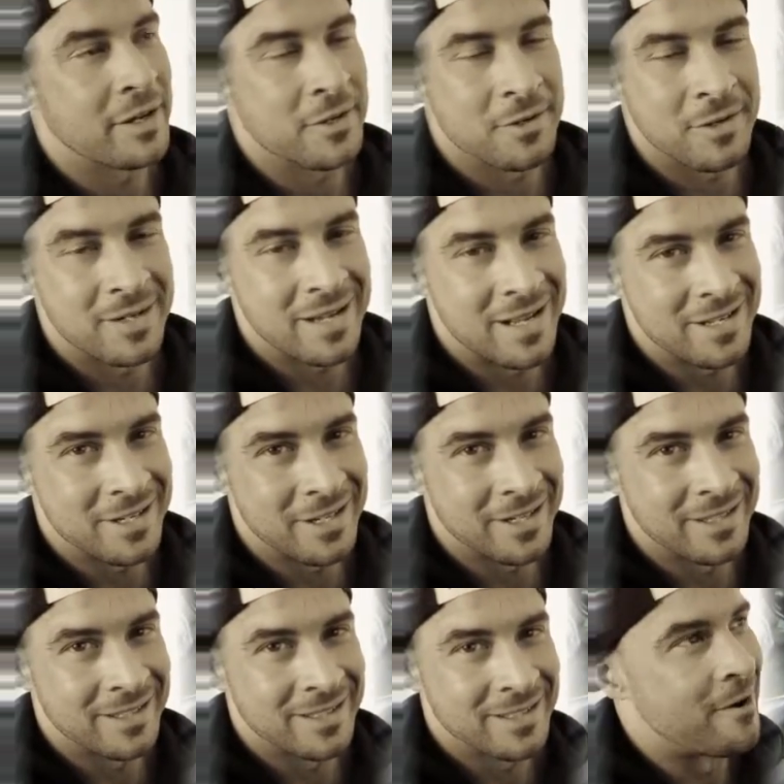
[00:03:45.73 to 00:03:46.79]
extra
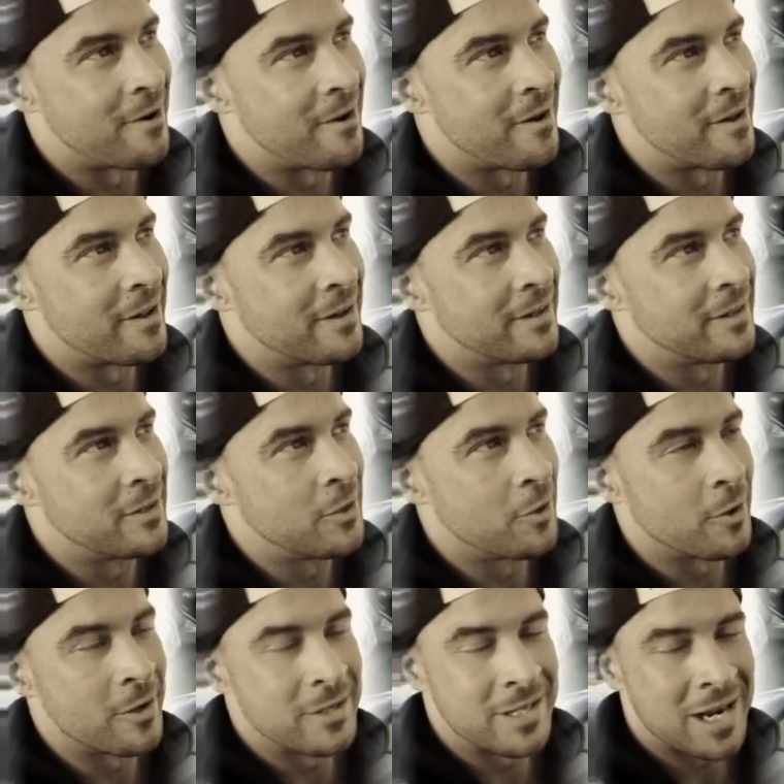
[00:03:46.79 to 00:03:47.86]
tension on
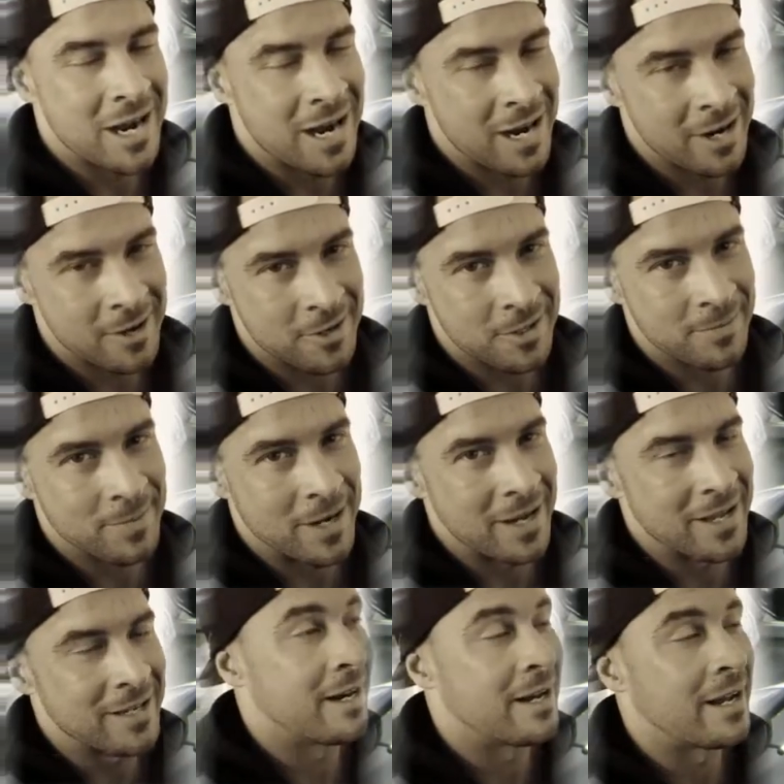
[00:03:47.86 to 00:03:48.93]
your entire spine,
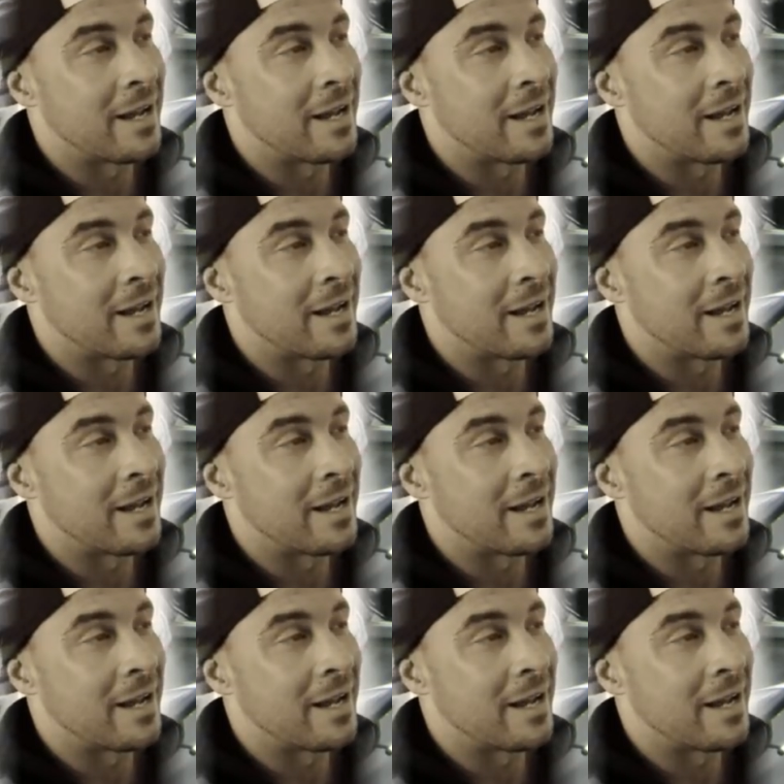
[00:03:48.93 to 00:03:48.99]
and